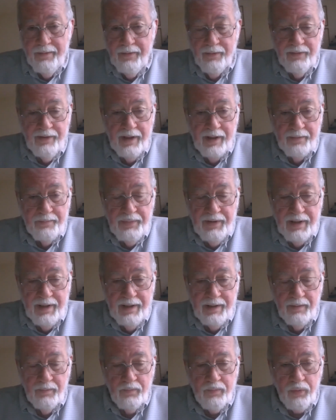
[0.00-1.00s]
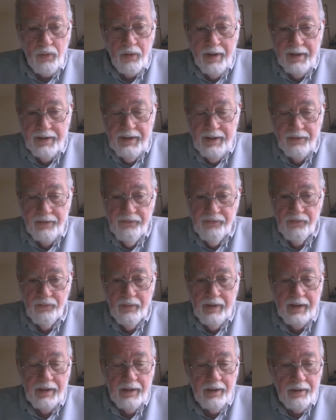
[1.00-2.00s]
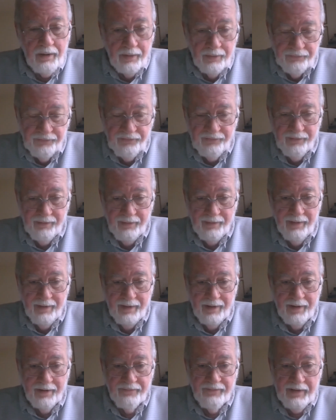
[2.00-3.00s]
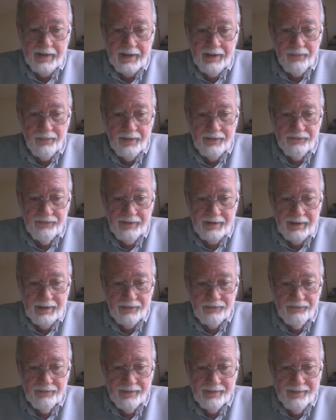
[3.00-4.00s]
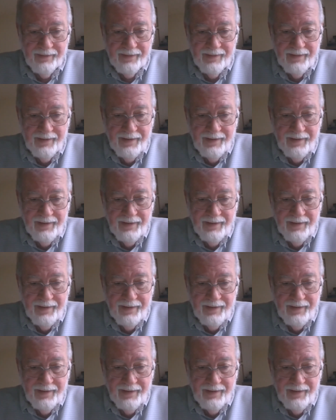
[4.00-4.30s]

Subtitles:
they're not being brought into a culture of higher education.